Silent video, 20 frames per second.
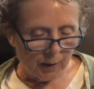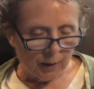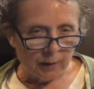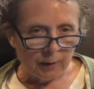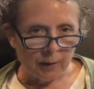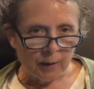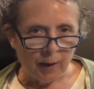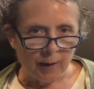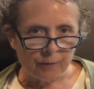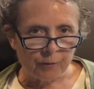
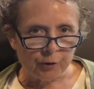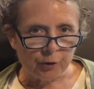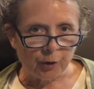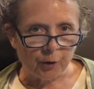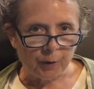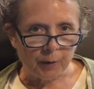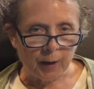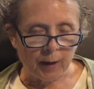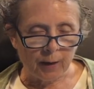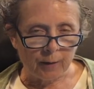
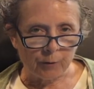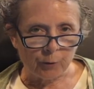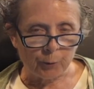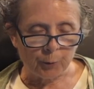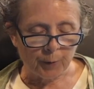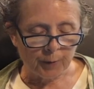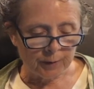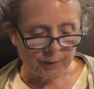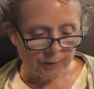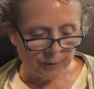Lovejoy has
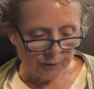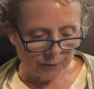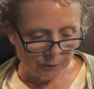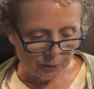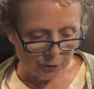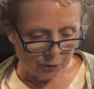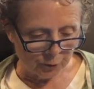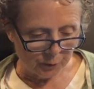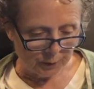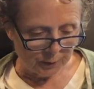plenty of
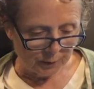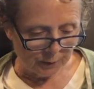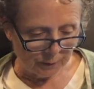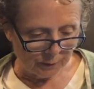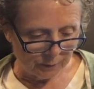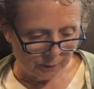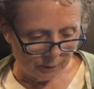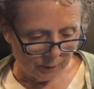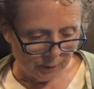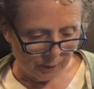trees,